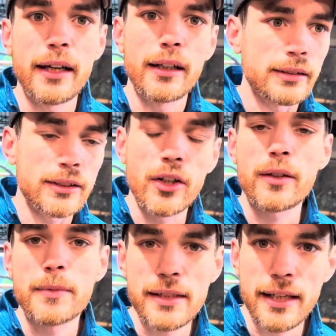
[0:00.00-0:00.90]

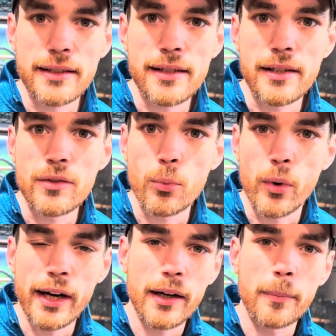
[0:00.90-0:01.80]
circumstances
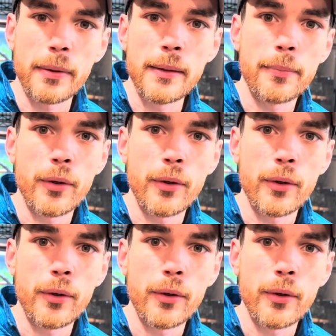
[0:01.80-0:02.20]
where people